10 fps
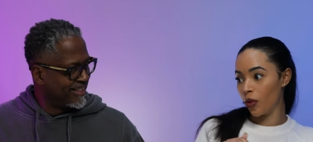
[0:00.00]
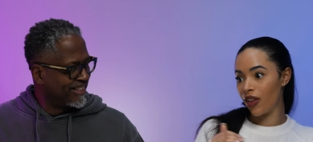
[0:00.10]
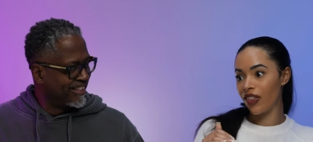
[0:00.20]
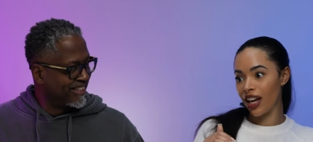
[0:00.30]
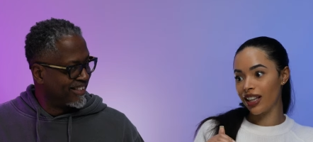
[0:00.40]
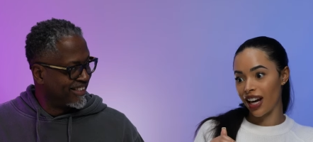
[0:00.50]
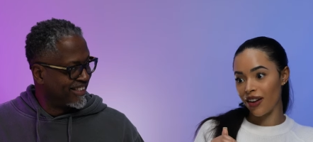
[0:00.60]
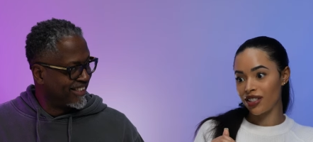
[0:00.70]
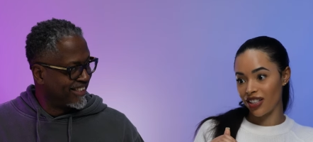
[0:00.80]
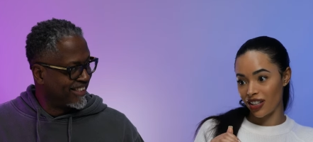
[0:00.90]
Speaker 1: one thing that
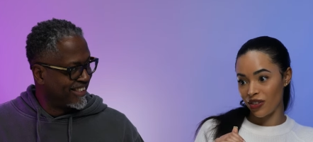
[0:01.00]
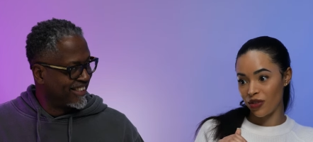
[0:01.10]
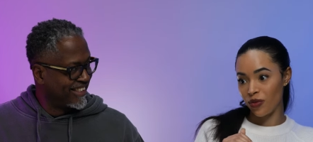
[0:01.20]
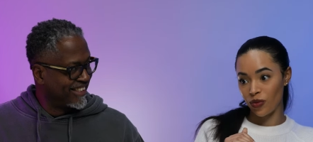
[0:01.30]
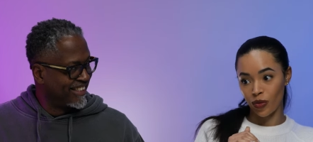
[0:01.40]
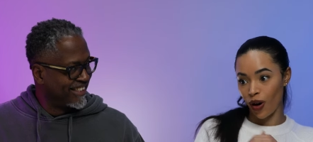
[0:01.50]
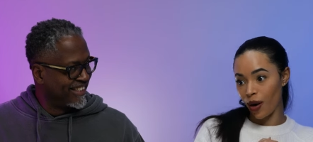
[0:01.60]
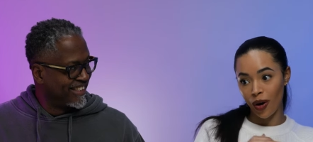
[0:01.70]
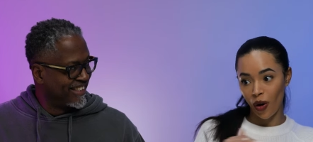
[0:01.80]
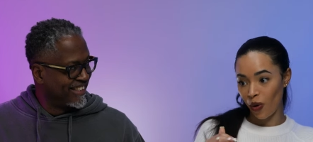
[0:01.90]
I've seen you
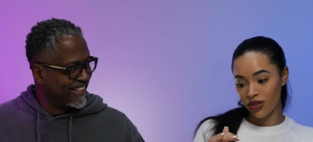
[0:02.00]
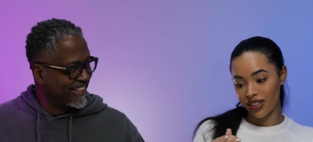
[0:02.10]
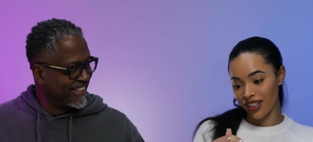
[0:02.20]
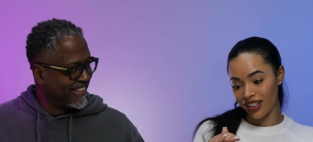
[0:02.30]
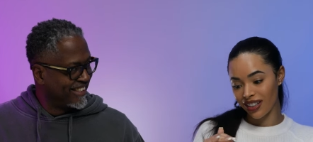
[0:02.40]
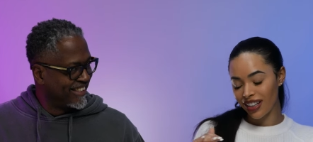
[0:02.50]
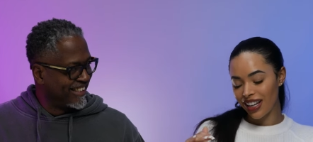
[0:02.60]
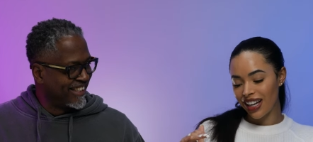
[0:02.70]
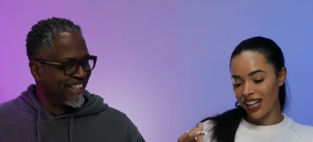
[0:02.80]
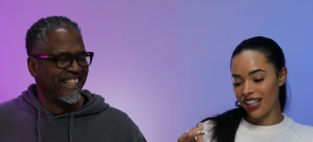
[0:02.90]
rub holes in
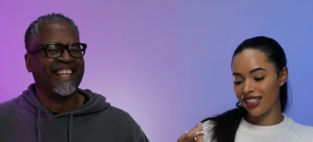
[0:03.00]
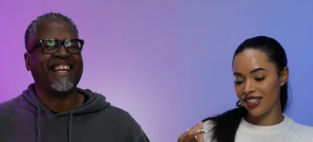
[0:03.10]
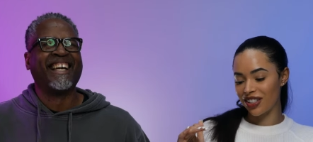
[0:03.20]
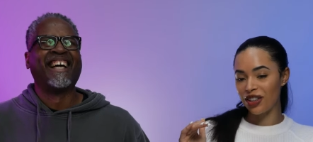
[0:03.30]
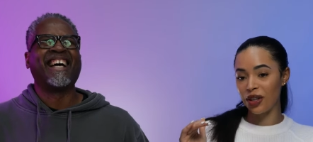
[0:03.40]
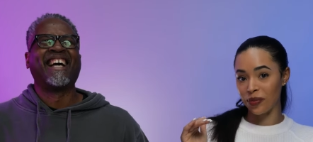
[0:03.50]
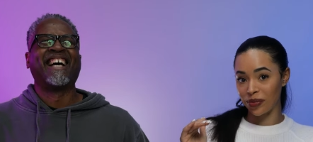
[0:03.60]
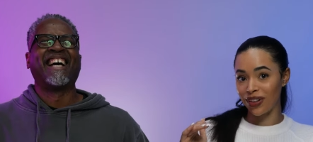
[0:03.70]
is the